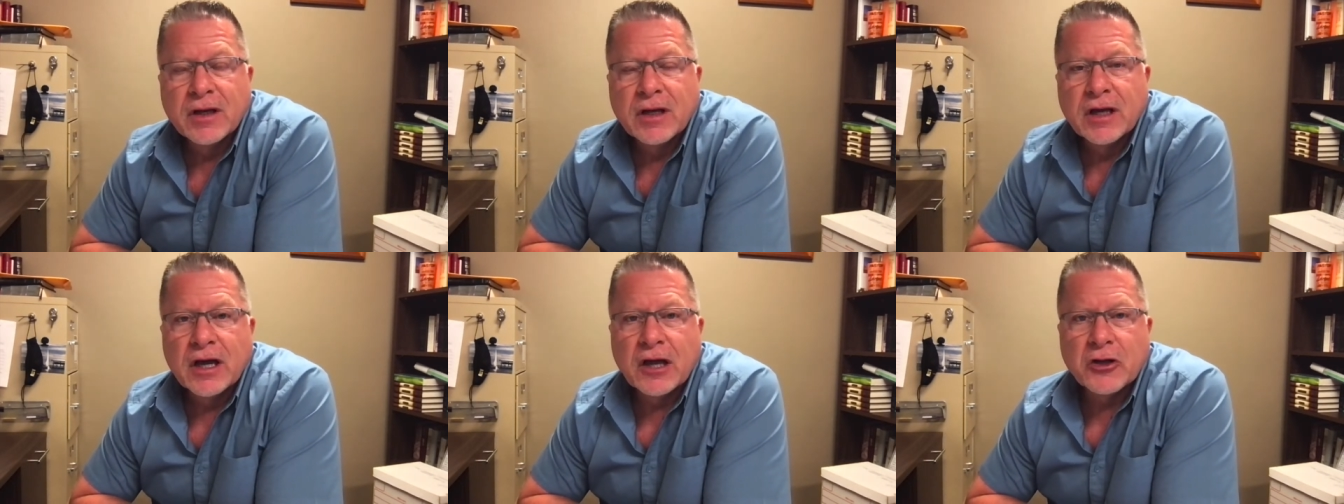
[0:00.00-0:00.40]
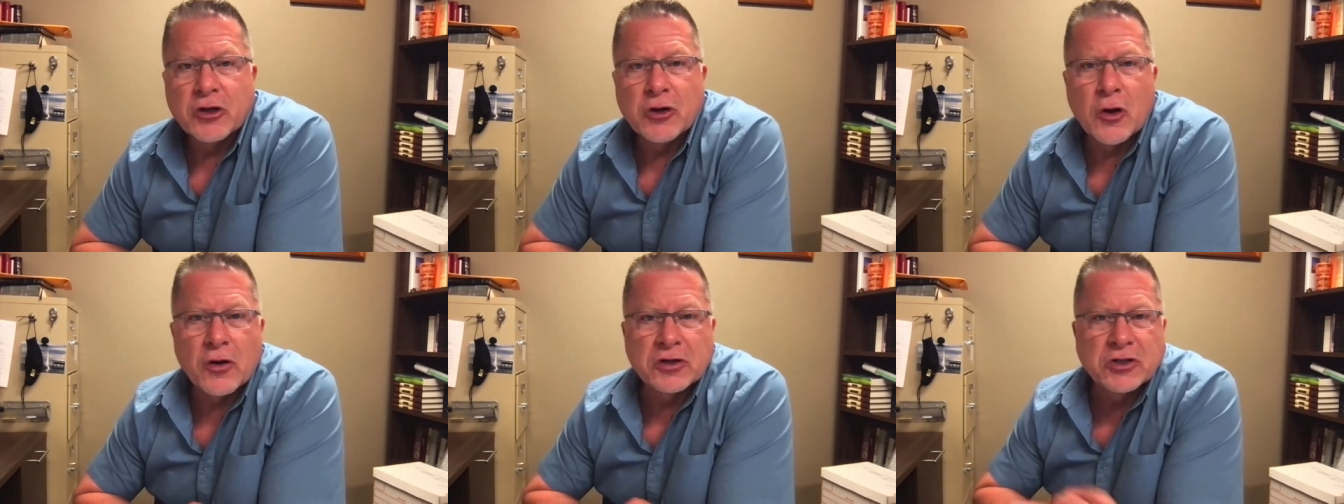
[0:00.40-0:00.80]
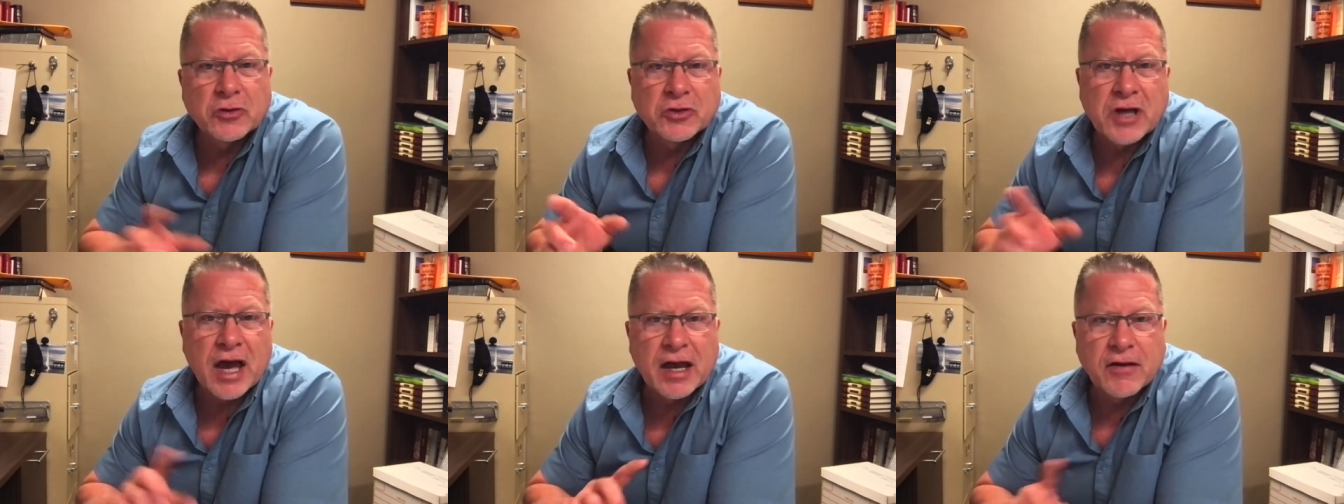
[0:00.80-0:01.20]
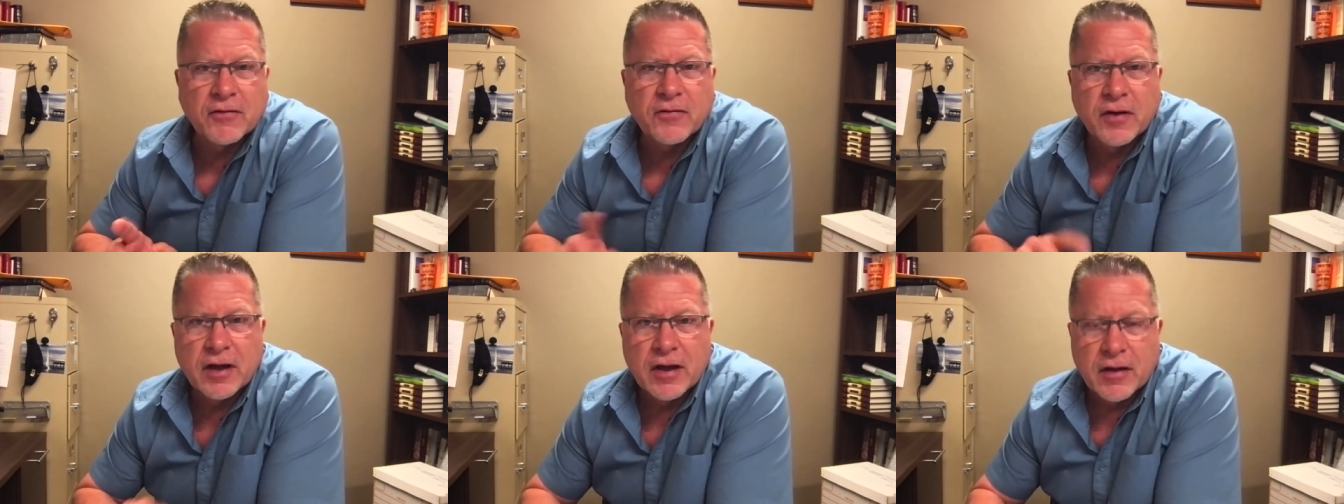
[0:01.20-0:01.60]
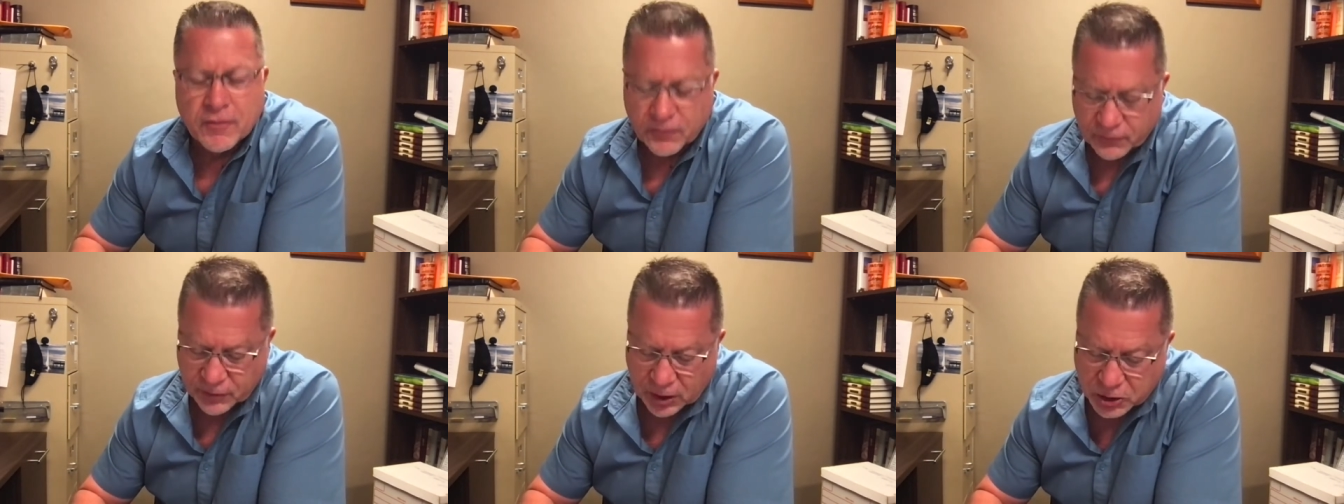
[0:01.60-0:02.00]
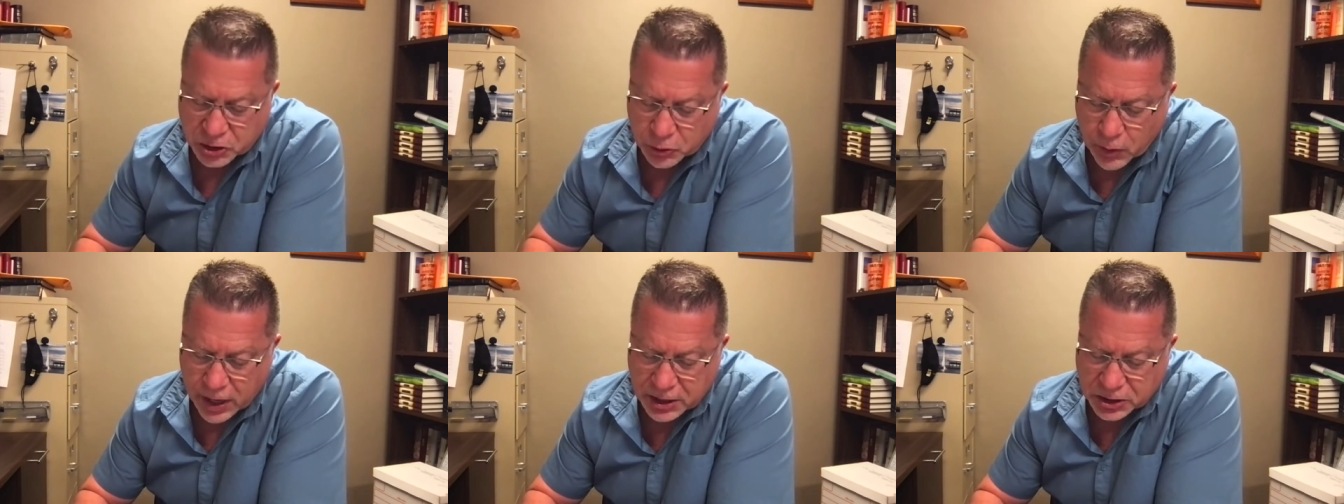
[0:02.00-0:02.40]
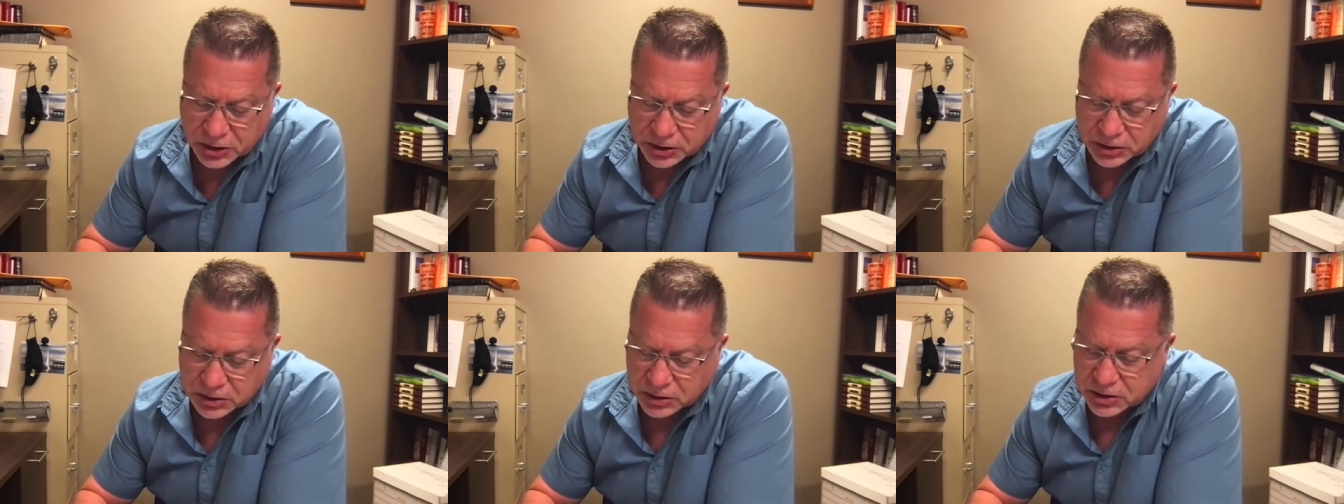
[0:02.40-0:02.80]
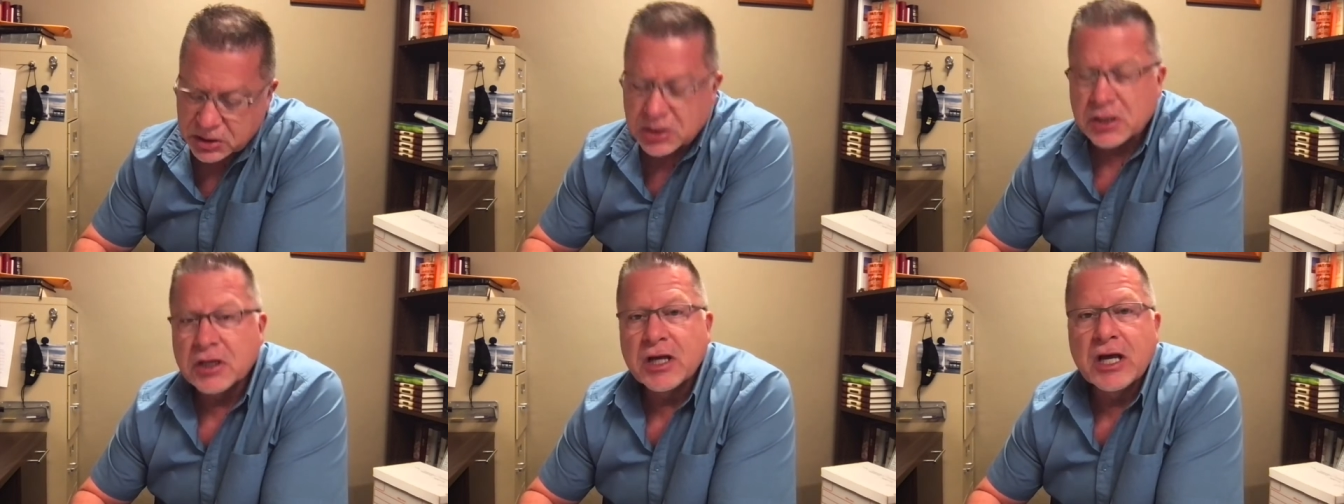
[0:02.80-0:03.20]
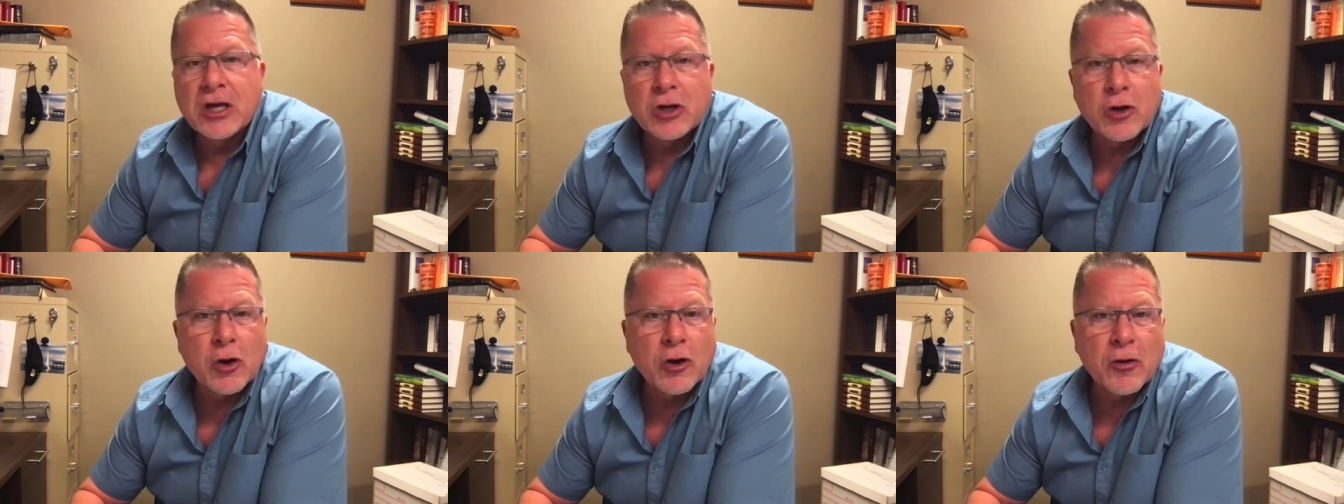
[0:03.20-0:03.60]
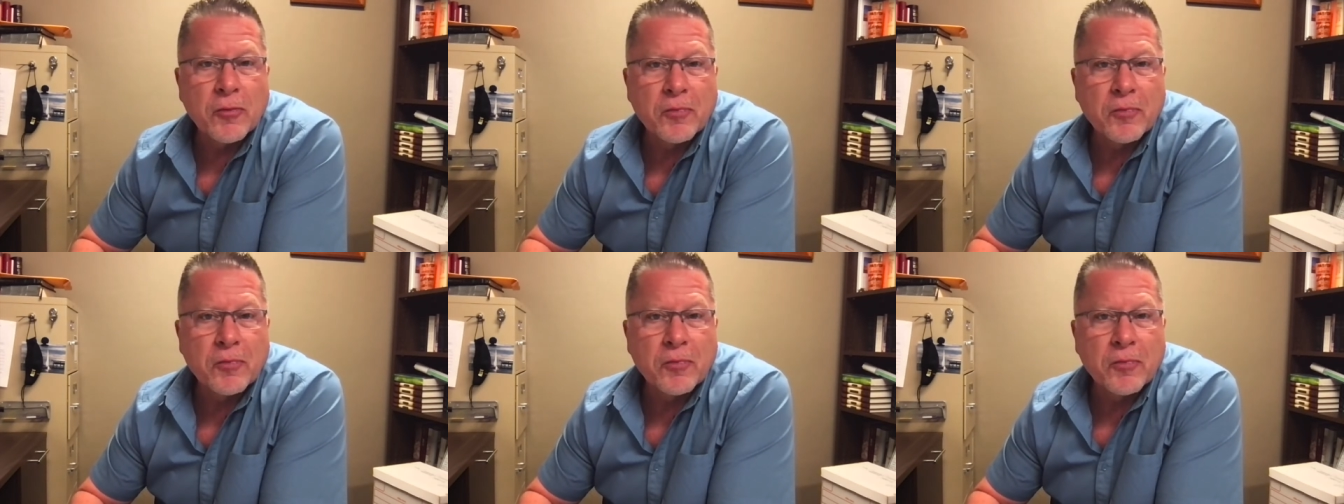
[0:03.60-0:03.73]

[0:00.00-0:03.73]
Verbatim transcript: Uh, do you notice those kind of fluctuations in your